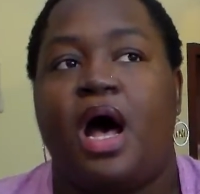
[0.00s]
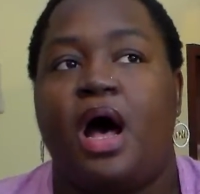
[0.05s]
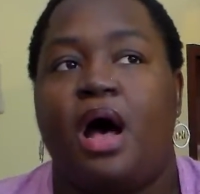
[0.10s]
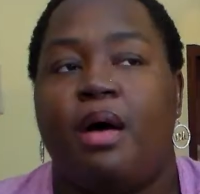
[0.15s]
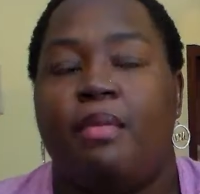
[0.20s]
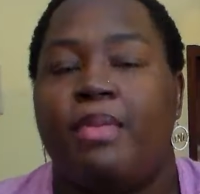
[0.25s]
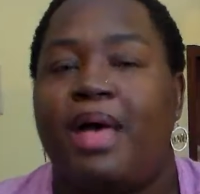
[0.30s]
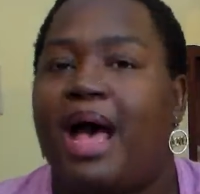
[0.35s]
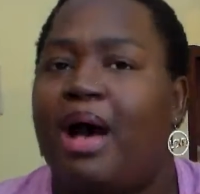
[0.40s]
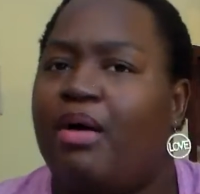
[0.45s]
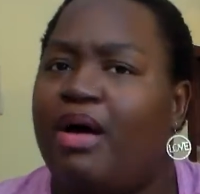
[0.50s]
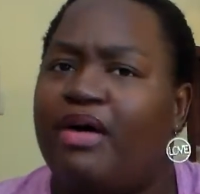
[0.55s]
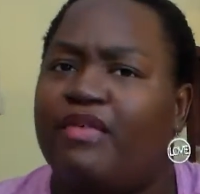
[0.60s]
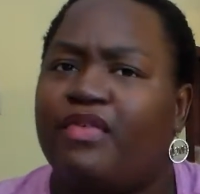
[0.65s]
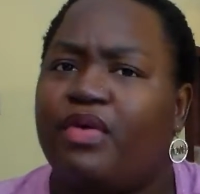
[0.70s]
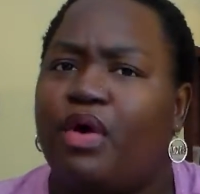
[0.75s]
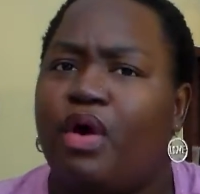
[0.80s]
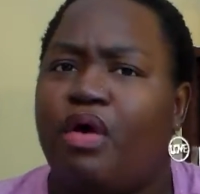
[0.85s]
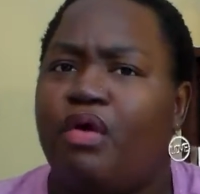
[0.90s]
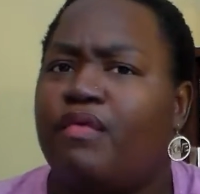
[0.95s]

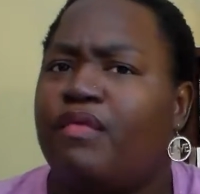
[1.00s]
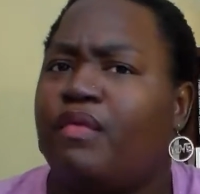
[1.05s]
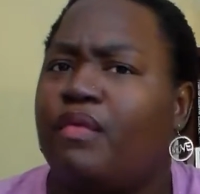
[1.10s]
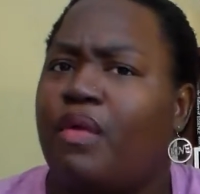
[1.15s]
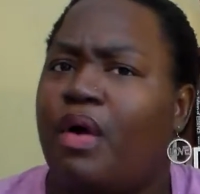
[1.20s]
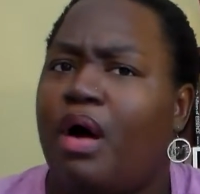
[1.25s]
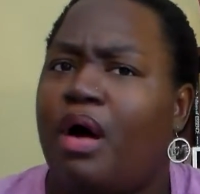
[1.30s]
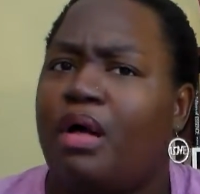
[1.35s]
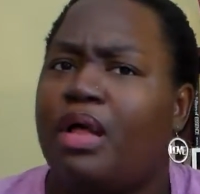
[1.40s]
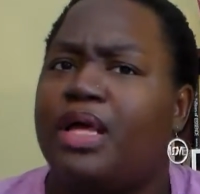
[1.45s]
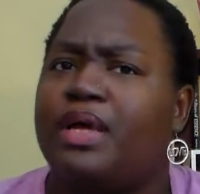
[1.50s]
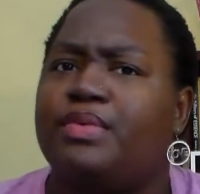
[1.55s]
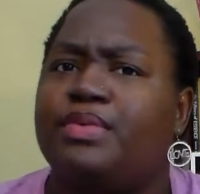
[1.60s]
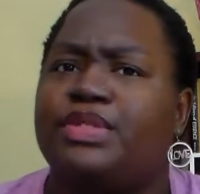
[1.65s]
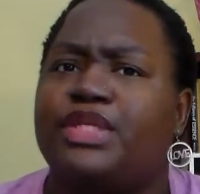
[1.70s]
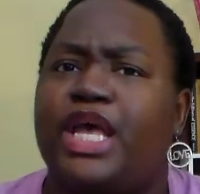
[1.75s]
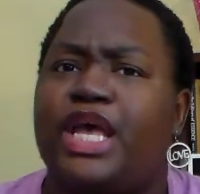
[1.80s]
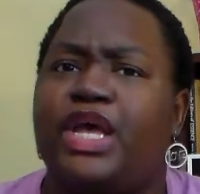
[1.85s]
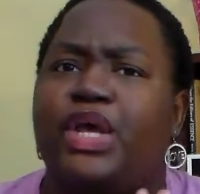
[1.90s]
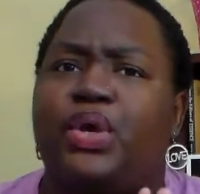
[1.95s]
However, overall, it
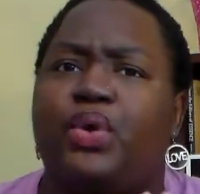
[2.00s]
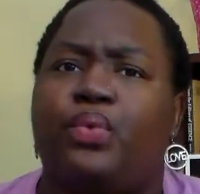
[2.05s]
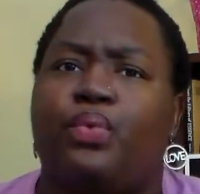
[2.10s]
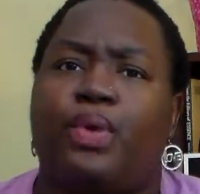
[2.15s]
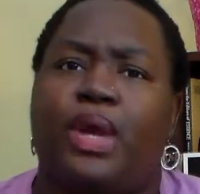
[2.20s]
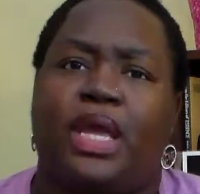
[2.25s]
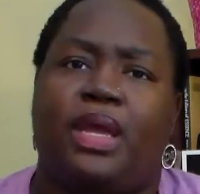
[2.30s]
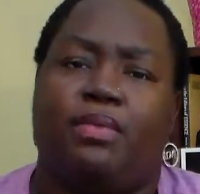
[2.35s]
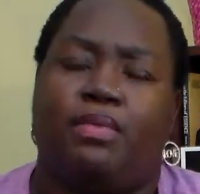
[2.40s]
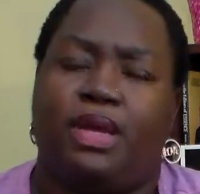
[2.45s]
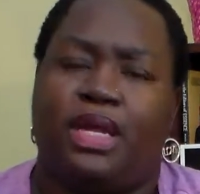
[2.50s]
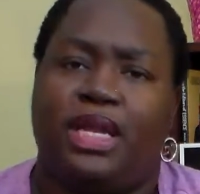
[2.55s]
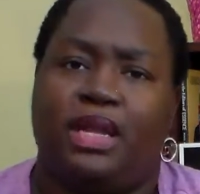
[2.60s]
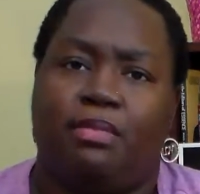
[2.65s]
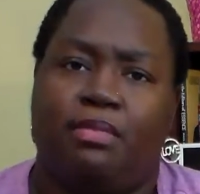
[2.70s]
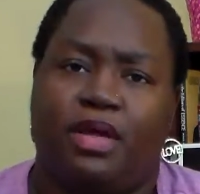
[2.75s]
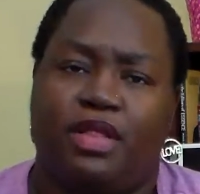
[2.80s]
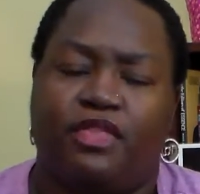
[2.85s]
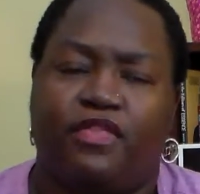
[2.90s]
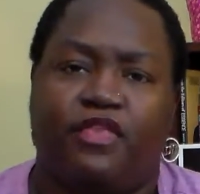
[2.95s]
was a great
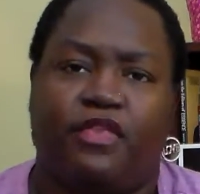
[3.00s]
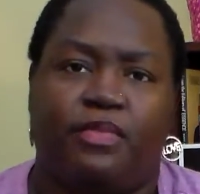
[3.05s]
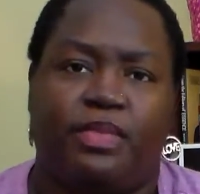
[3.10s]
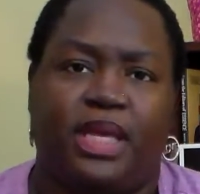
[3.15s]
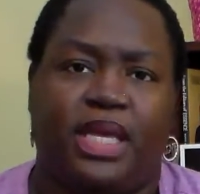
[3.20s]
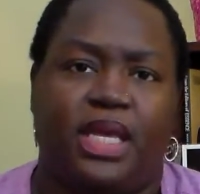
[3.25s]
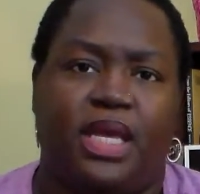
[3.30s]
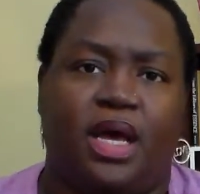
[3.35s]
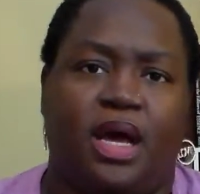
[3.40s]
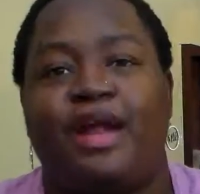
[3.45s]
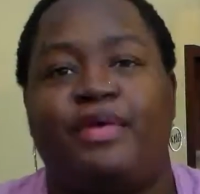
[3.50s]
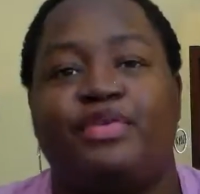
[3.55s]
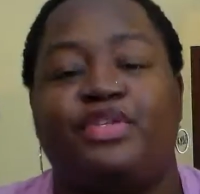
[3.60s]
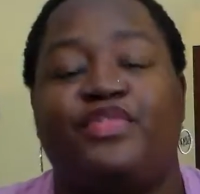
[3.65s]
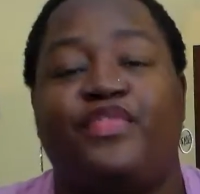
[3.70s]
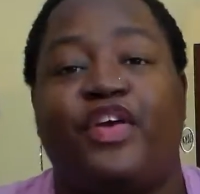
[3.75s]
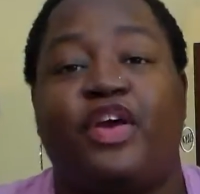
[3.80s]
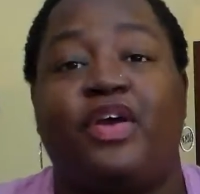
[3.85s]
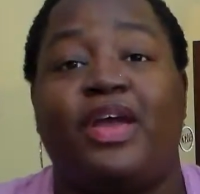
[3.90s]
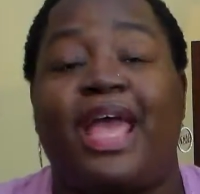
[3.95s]
reading month for me, and I
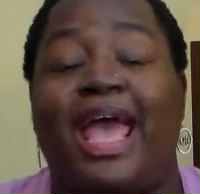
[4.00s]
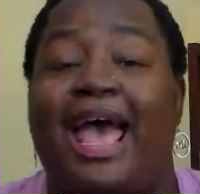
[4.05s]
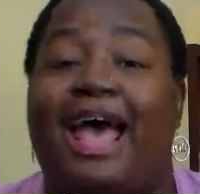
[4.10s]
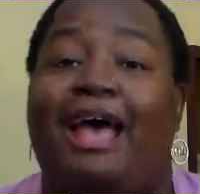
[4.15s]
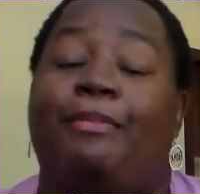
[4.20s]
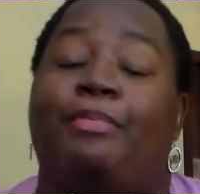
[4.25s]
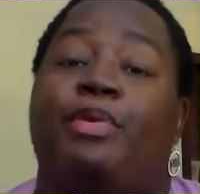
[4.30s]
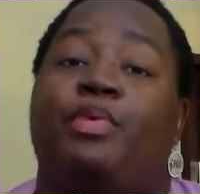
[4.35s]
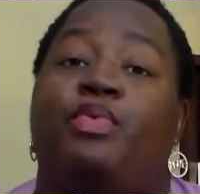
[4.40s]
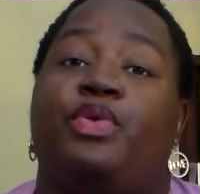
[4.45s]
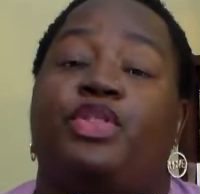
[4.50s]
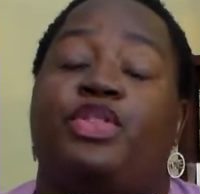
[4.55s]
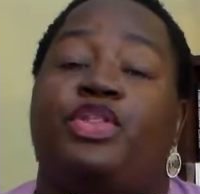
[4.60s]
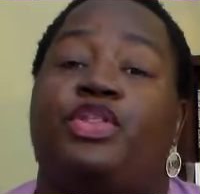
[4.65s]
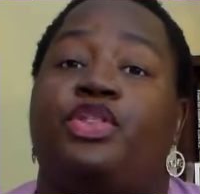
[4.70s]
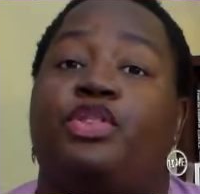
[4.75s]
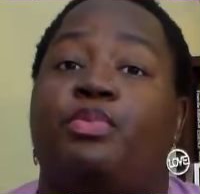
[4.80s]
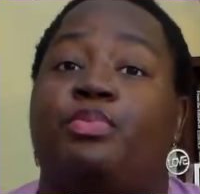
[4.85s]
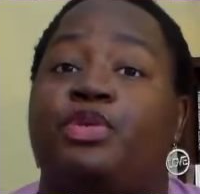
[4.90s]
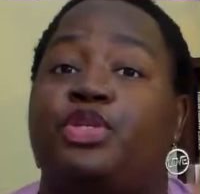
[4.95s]
was very happy with
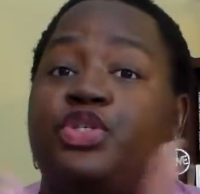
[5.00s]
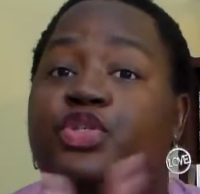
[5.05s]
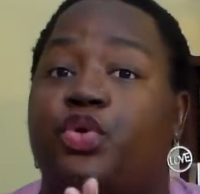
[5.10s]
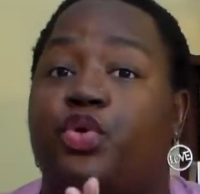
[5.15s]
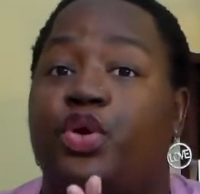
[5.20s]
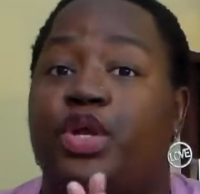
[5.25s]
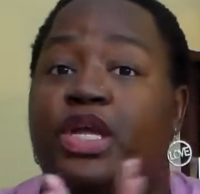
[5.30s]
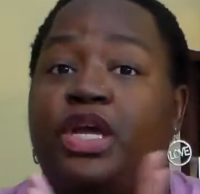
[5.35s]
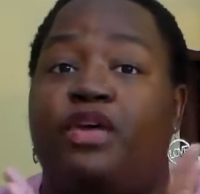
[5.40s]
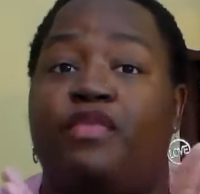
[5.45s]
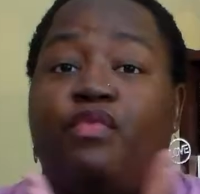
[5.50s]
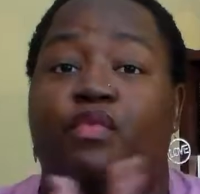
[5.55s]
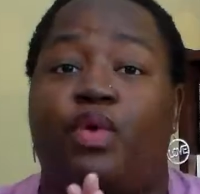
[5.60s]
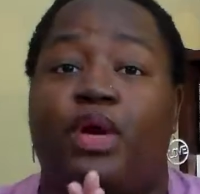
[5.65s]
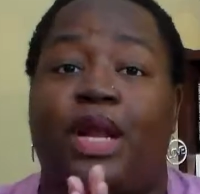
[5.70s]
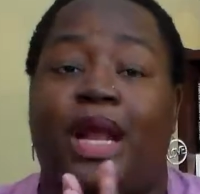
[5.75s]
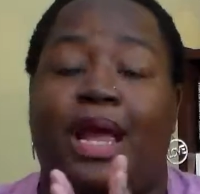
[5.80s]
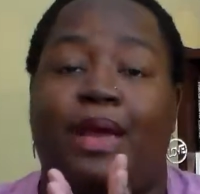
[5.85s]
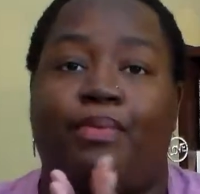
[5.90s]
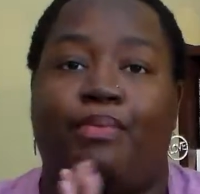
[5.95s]
the majority of
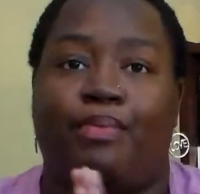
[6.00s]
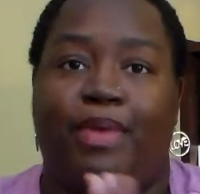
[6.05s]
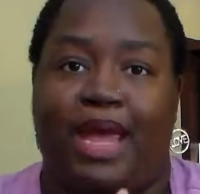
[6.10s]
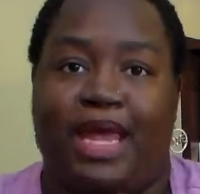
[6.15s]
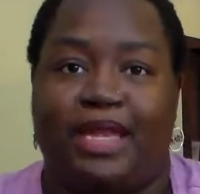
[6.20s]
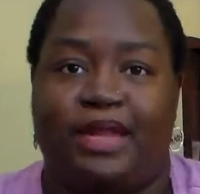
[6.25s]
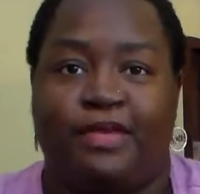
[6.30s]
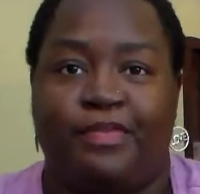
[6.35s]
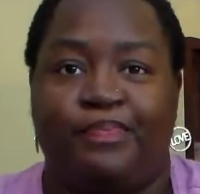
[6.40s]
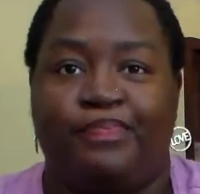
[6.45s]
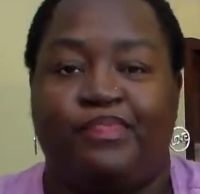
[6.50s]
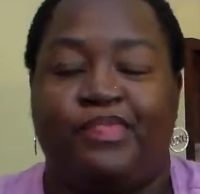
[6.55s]
what I read.